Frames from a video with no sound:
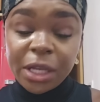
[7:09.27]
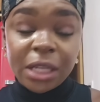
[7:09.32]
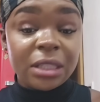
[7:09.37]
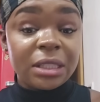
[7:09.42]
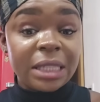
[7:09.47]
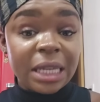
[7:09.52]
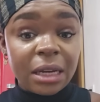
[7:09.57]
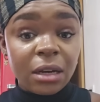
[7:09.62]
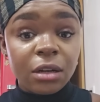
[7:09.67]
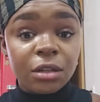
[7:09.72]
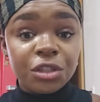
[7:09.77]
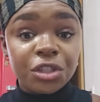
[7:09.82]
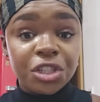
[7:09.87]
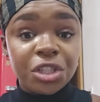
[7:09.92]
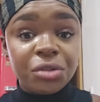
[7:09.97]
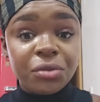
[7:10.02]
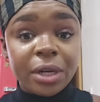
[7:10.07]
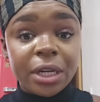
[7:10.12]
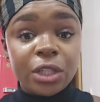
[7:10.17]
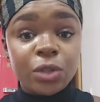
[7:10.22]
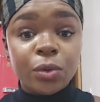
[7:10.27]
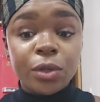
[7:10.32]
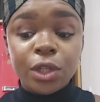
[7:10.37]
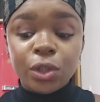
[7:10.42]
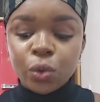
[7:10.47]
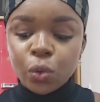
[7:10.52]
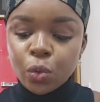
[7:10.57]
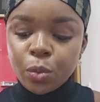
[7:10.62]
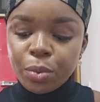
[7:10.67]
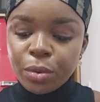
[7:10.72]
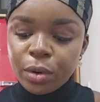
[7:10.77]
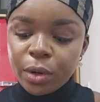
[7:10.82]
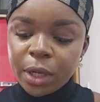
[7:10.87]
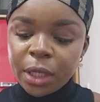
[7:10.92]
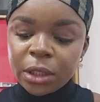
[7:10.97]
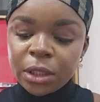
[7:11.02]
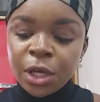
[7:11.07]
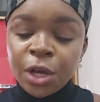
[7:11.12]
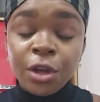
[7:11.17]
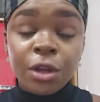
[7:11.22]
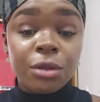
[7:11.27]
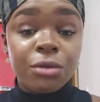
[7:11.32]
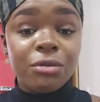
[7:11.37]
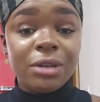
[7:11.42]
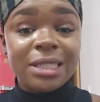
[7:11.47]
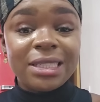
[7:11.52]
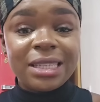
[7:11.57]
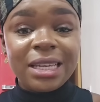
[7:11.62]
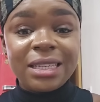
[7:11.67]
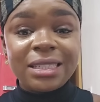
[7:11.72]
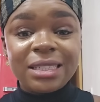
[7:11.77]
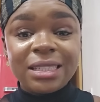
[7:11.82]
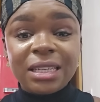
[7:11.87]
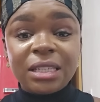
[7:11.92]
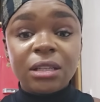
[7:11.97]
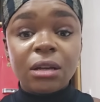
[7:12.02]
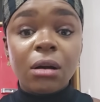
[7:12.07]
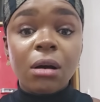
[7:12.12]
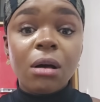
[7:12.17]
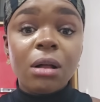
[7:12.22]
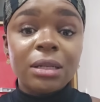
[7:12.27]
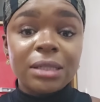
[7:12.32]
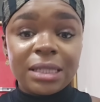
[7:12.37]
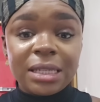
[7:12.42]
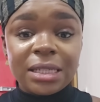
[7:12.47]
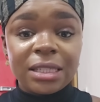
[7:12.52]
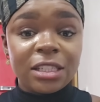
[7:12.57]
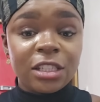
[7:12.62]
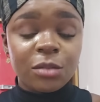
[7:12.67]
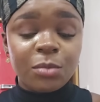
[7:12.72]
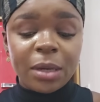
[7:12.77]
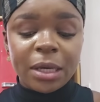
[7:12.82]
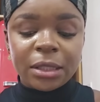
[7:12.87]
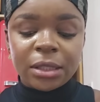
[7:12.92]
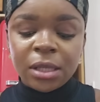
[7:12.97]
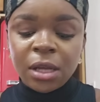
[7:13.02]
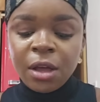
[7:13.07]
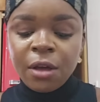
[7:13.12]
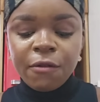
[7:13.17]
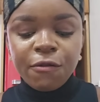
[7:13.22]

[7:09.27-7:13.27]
in second, she ran a 22.36. These are all season's best